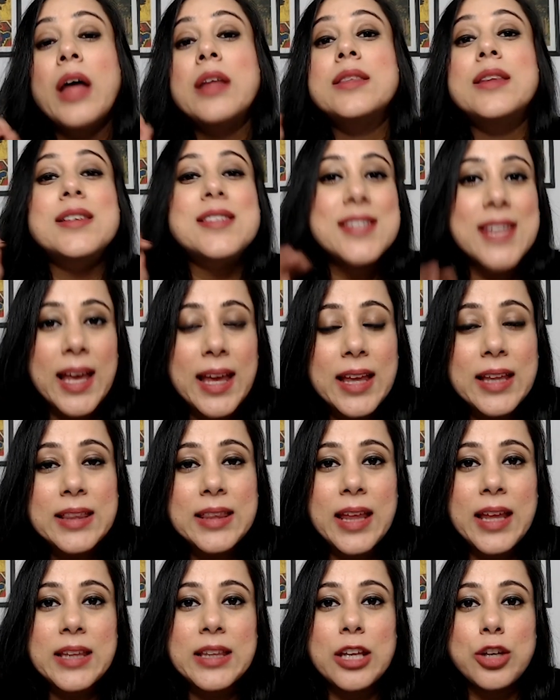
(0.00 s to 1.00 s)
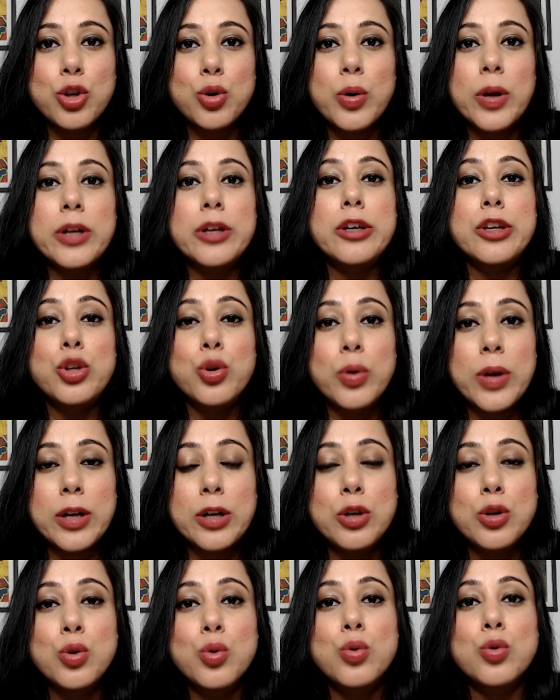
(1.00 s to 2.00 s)
The second thing that you
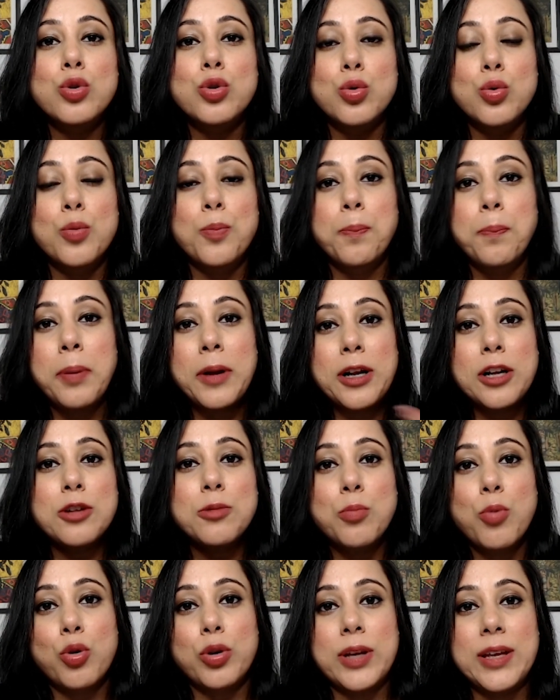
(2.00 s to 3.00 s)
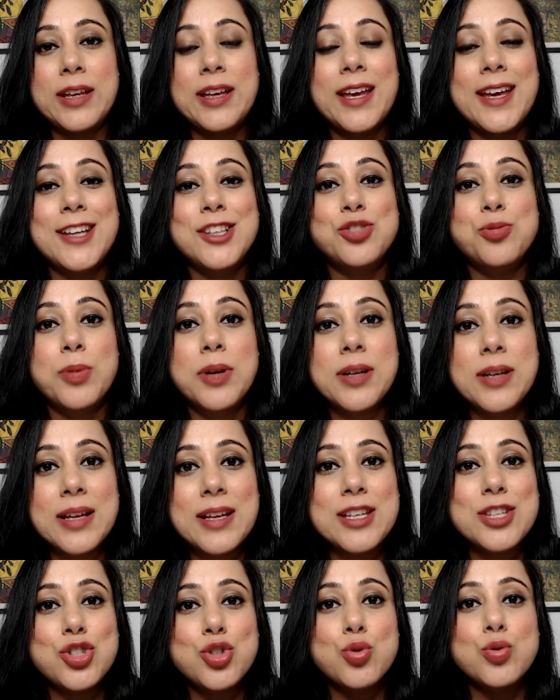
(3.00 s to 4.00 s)
can do to build more engagement
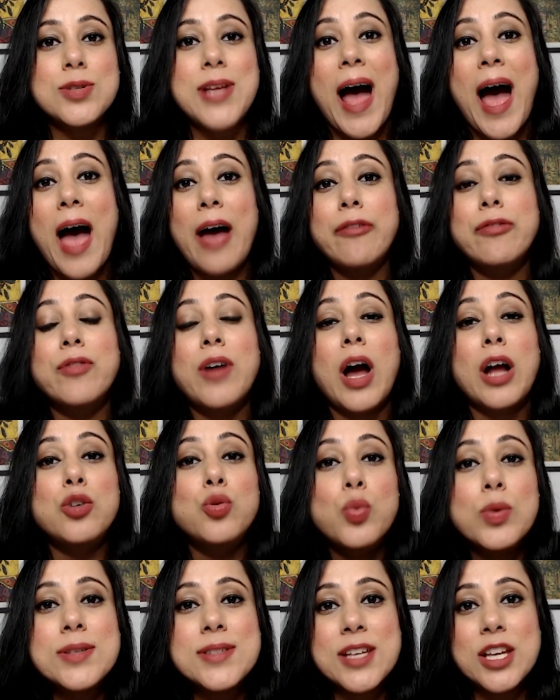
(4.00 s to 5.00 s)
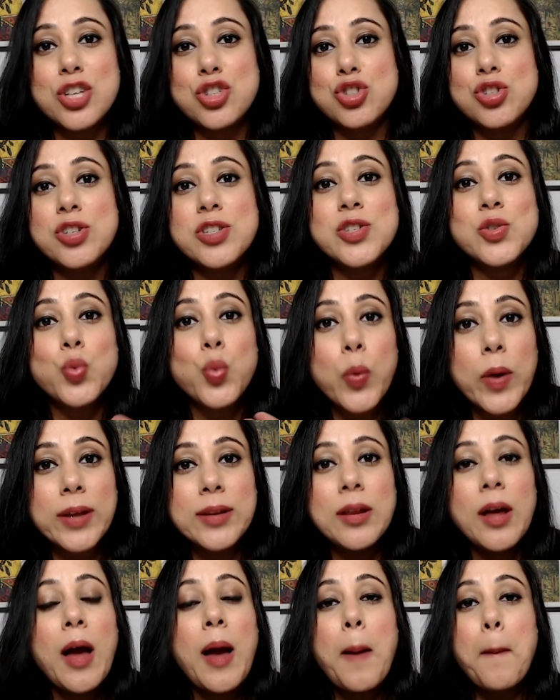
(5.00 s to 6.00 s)
is to have conversations
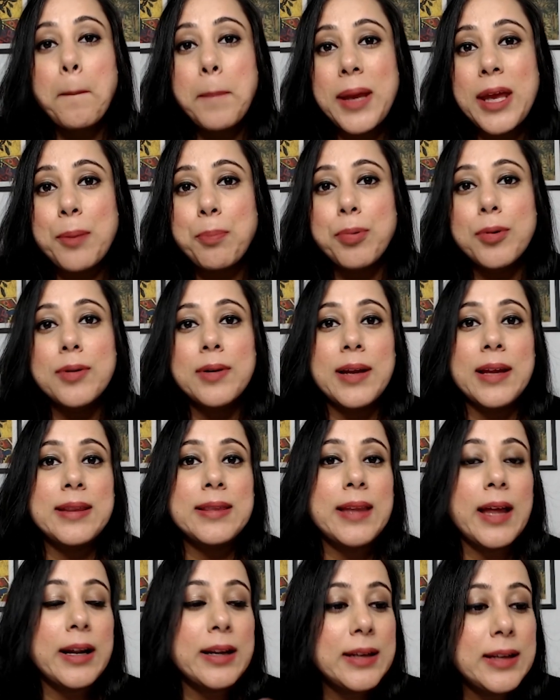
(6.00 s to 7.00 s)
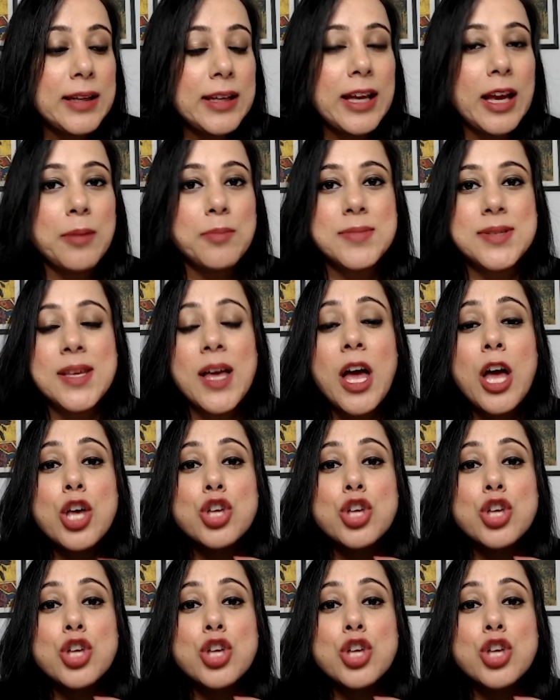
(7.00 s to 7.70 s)
with people in their DMs.